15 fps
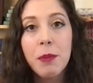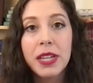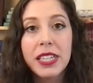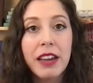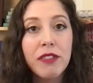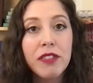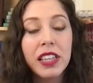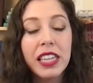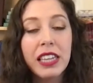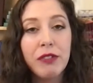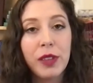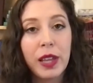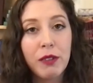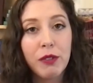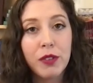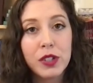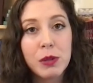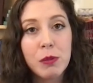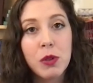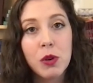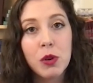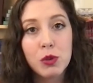But definitely, like for
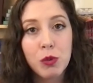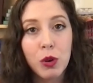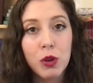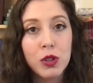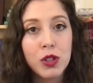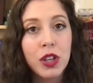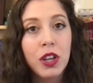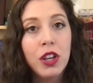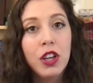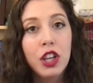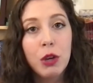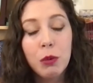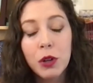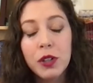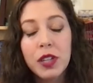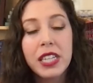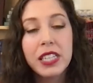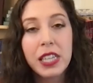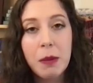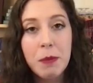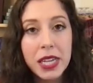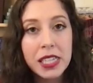some of those roles, you will
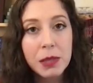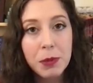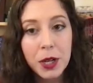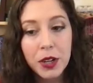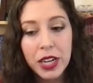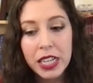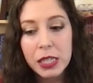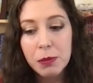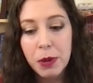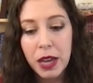need some experience.